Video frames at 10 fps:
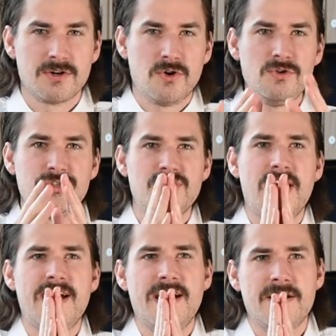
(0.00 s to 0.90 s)
Cold,
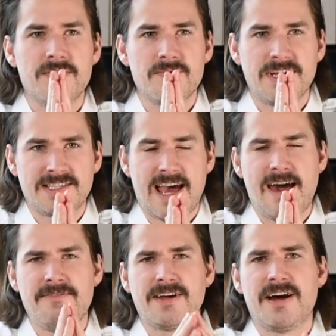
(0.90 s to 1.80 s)
dry air wreaks
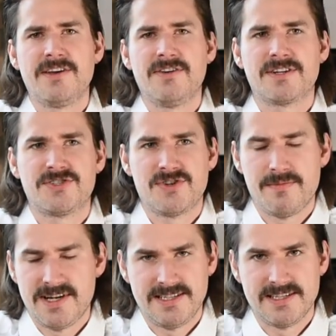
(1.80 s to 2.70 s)
havoc on your
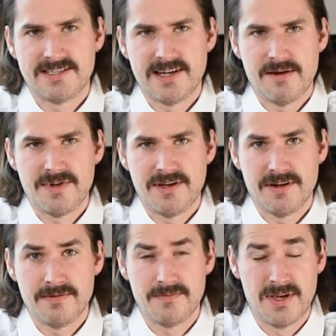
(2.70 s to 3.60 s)
extremities this time of
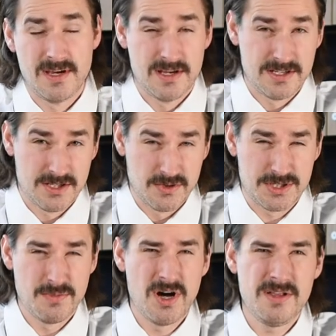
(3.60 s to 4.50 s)
year, so a
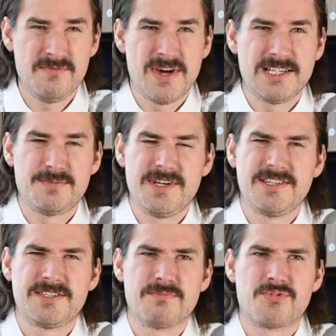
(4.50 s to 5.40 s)
small investment
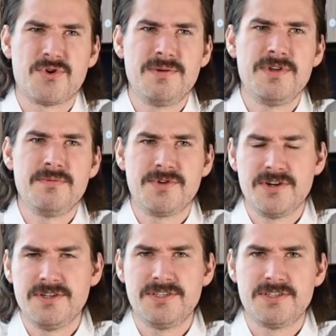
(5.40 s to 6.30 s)
in some premium
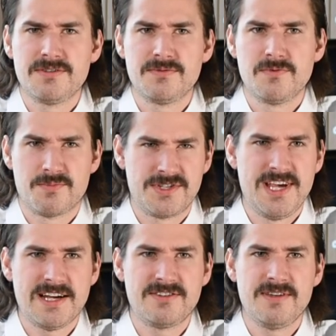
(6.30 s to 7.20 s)
goods will
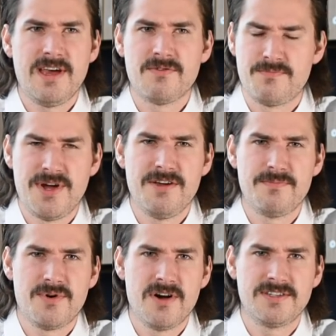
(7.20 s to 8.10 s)
protect and repair
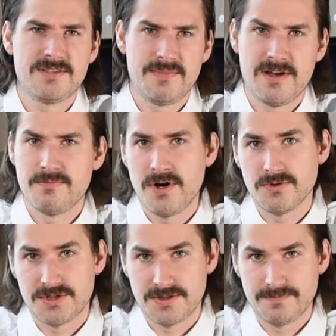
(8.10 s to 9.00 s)
the parts that matter
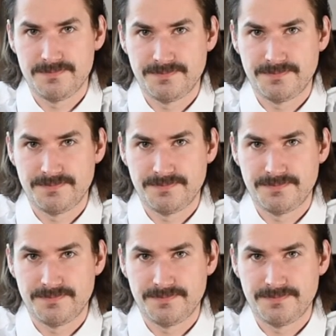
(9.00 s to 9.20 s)
most.